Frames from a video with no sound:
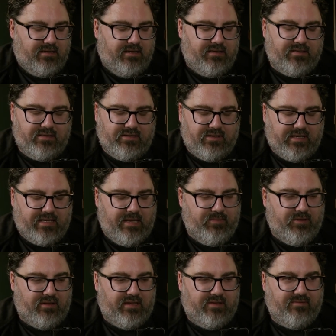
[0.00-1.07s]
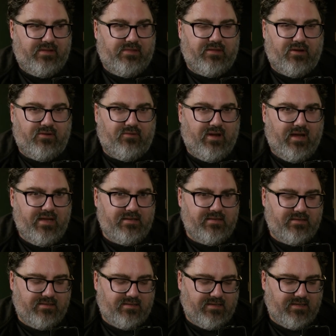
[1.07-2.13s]
You just gotta keep on living though, right?
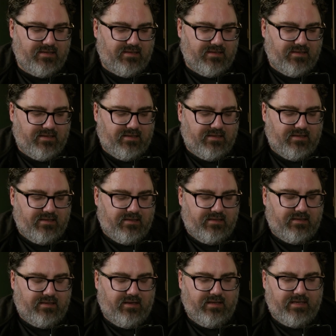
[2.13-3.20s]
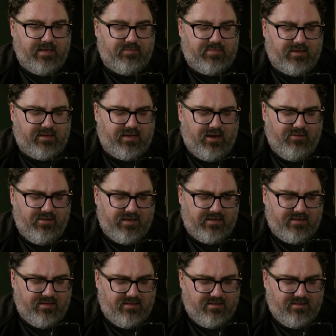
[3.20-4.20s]
You gotta keep going.